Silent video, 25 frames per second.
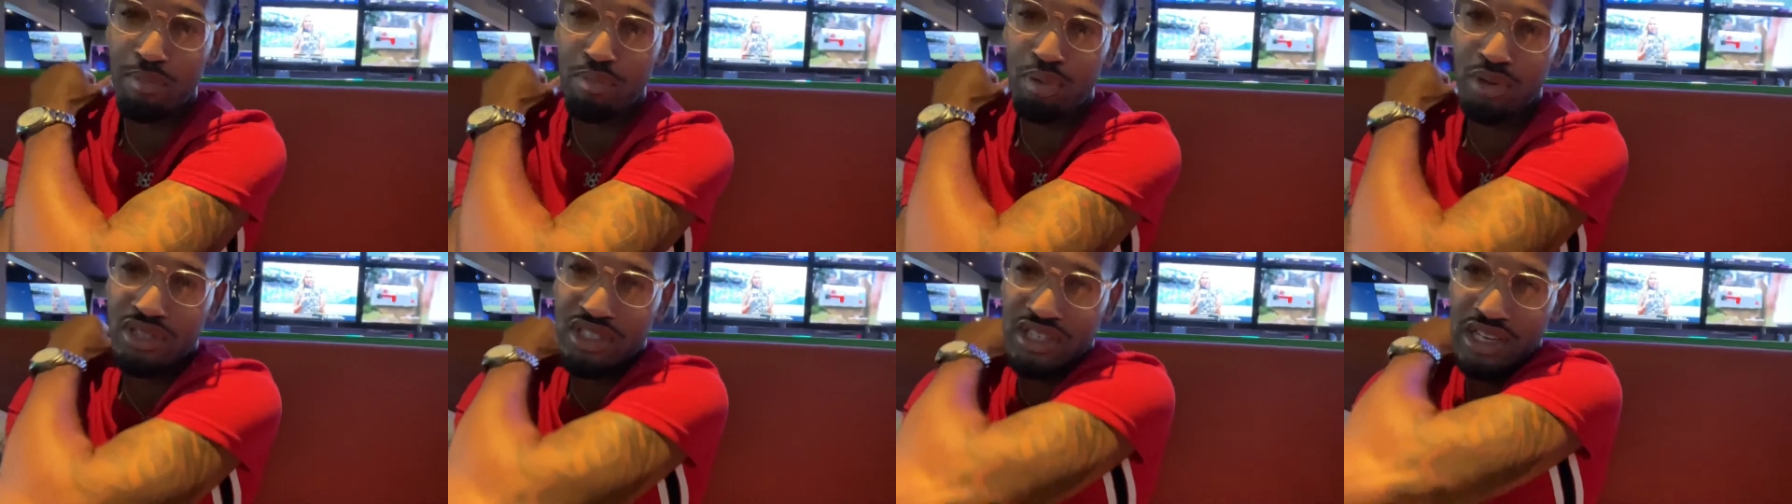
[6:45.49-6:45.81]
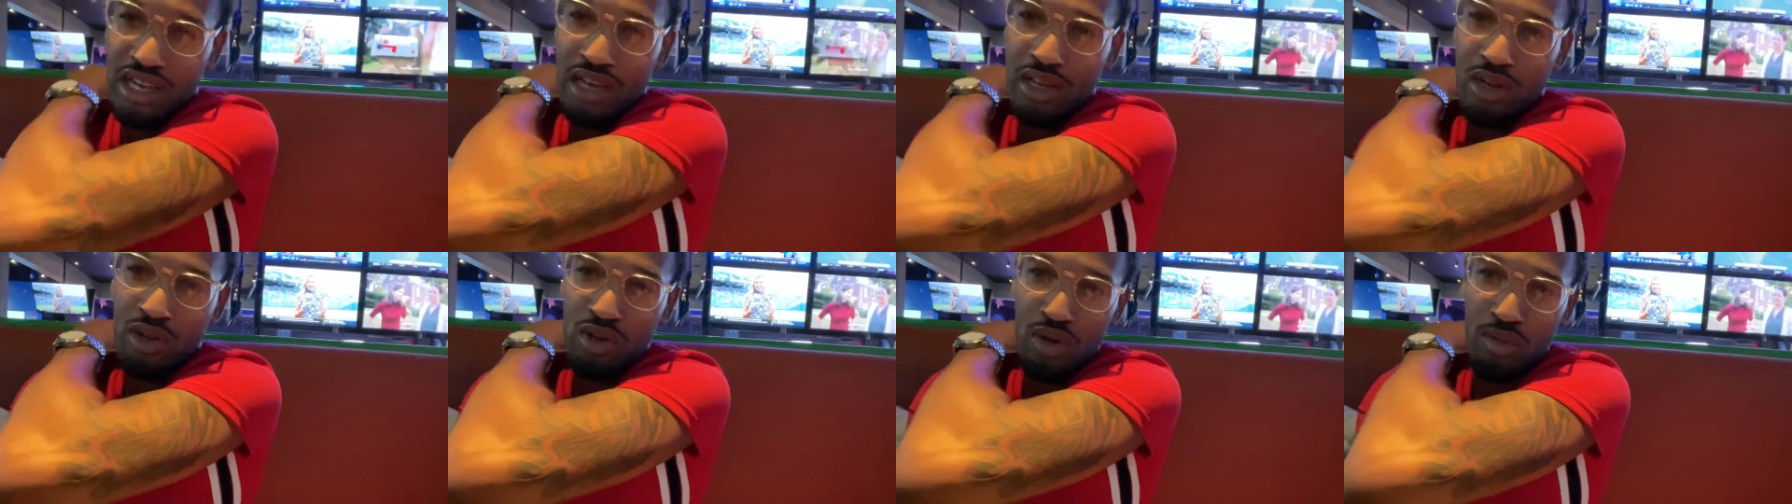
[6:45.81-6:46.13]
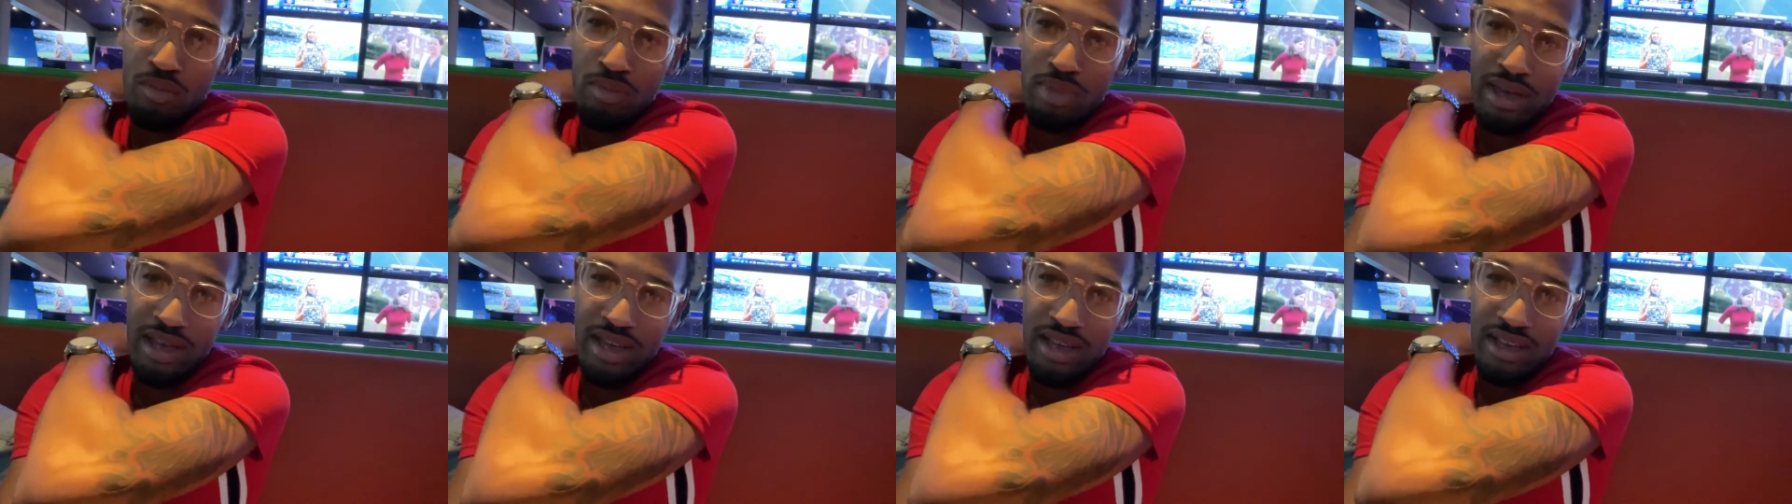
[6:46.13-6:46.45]
put y'all on the
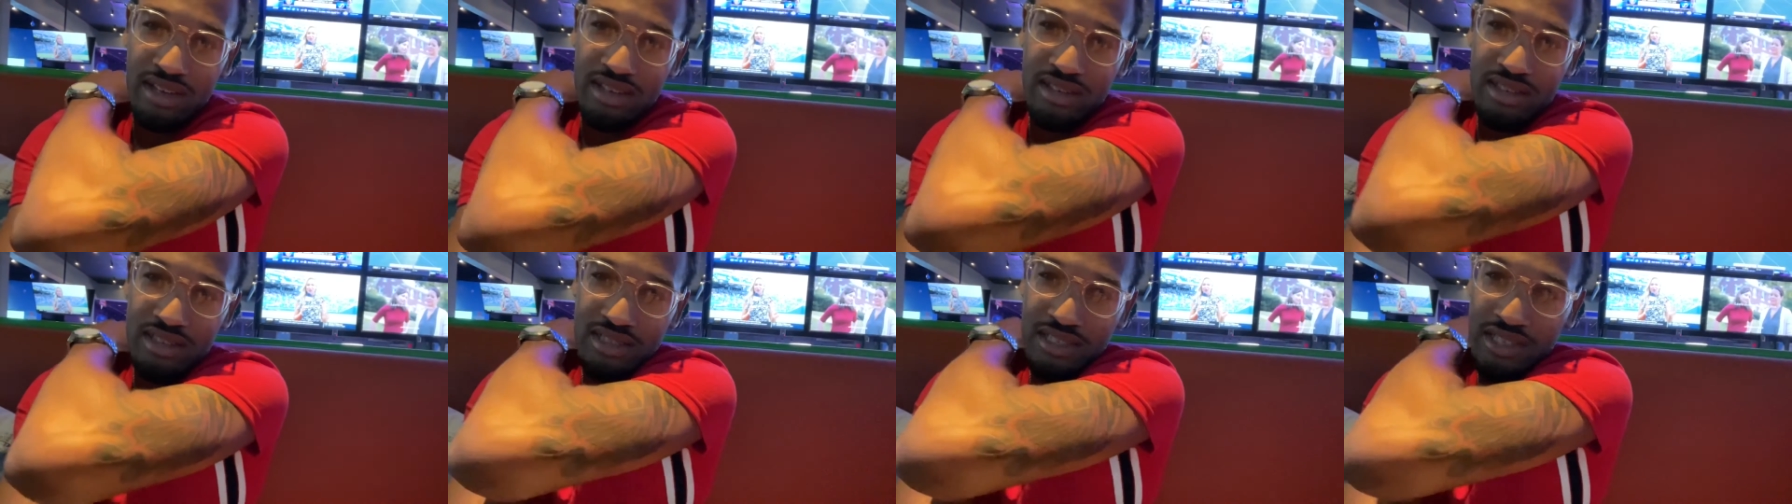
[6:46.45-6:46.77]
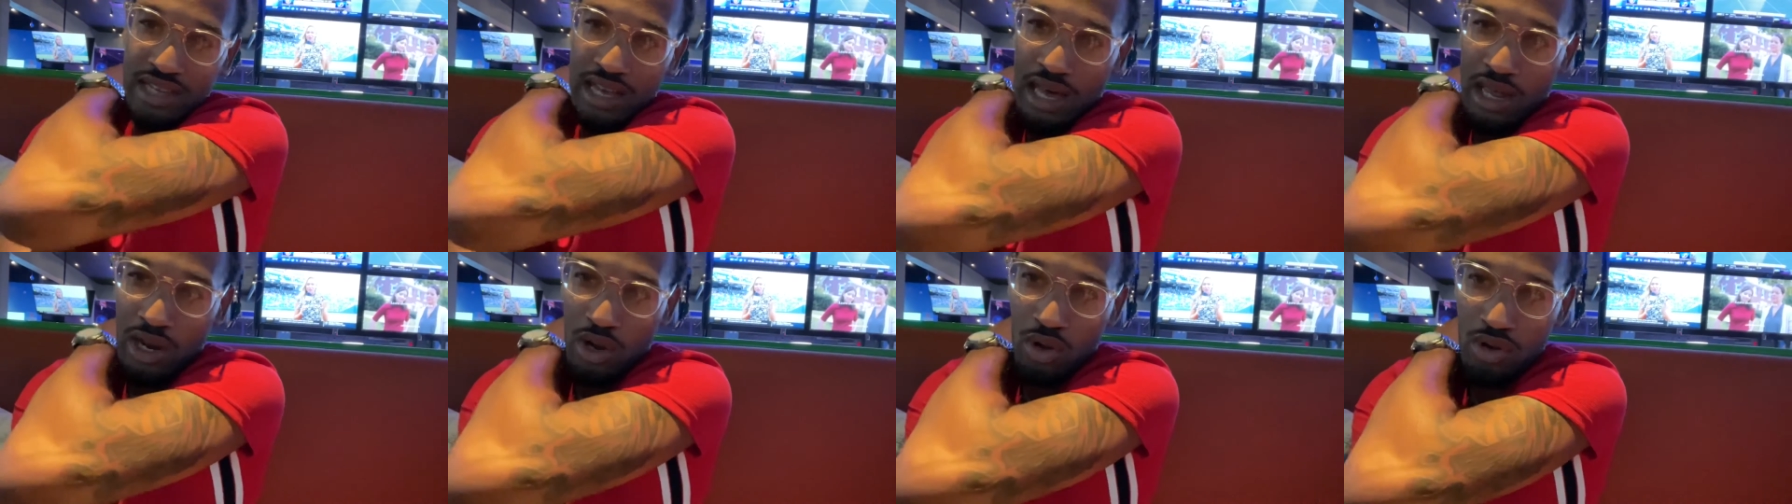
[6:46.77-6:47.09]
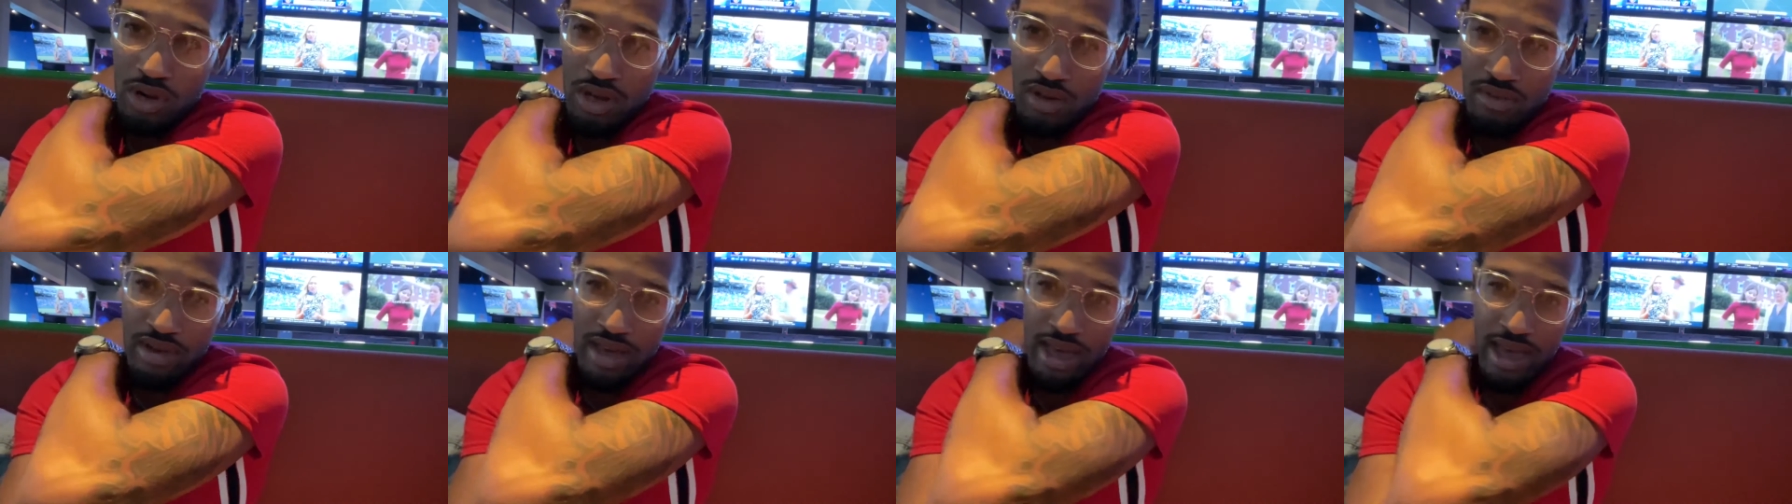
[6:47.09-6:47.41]
back. Y'all don't
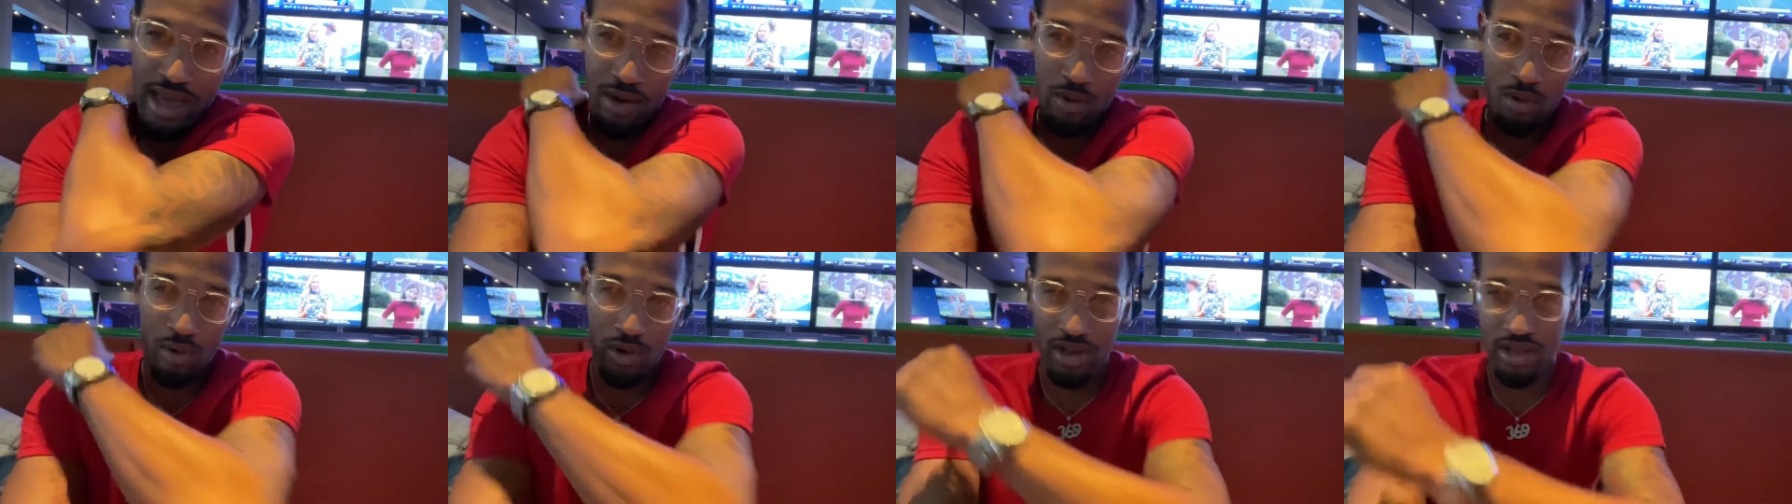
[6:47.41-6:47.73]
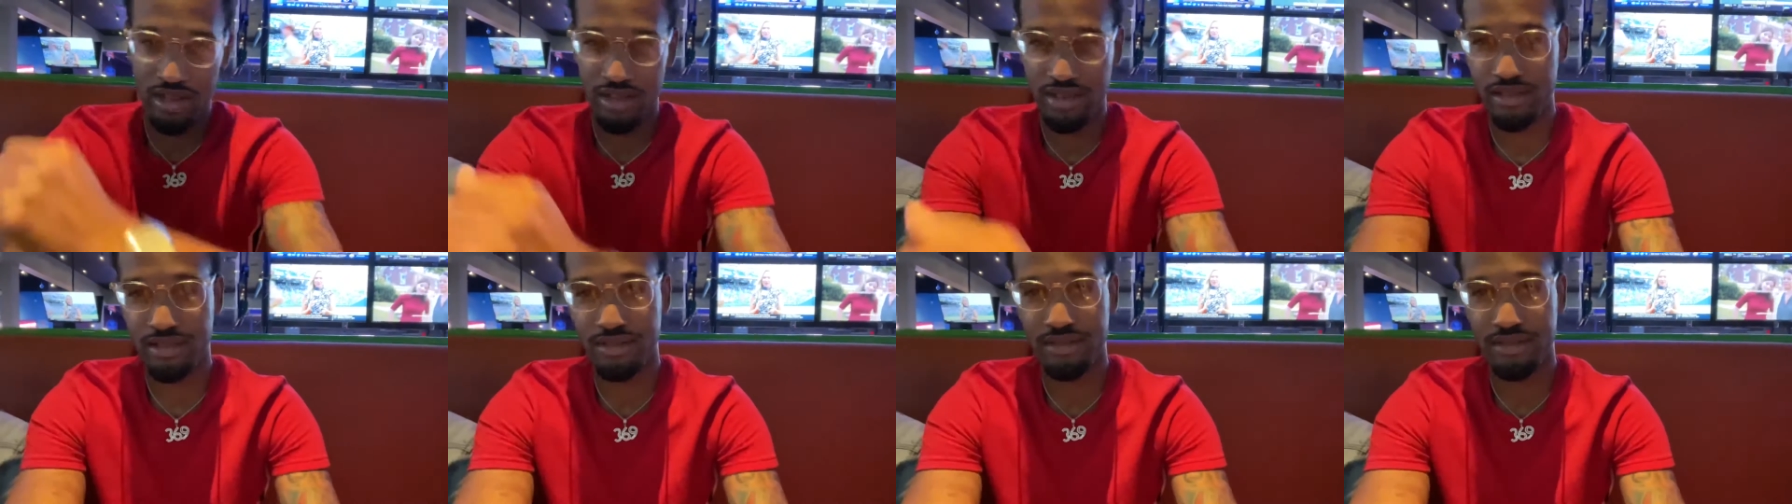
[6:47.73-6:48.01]
ever act right